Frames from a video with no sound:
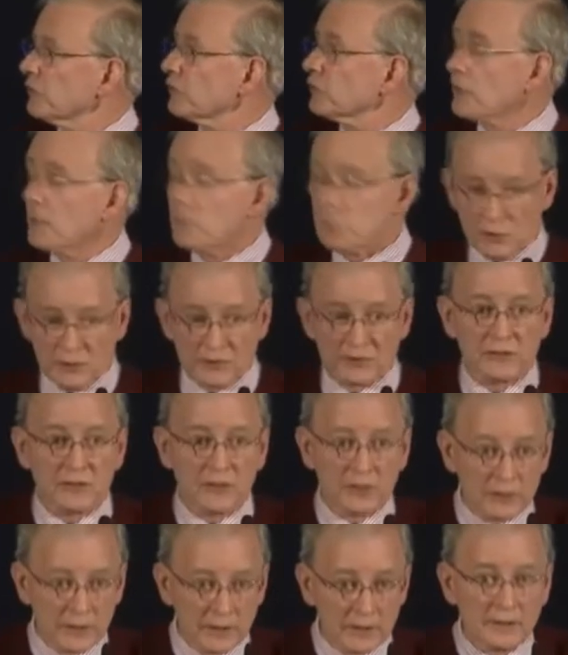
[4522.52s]
Prescriptions.
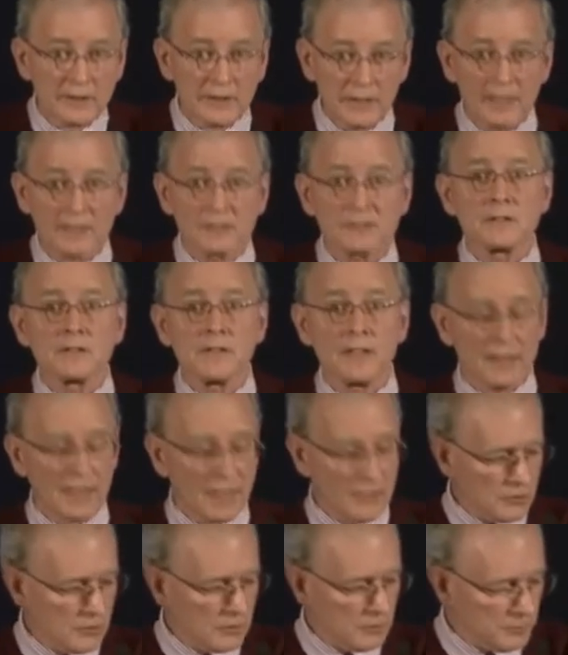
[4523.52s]
So they're they're
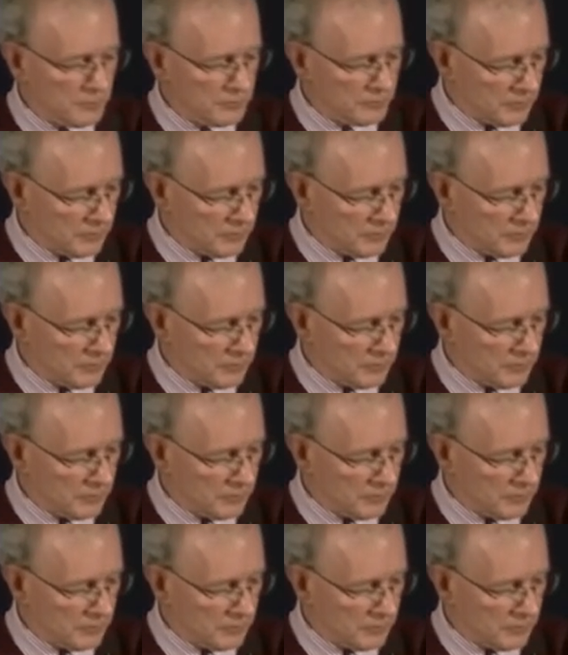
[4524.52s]
actually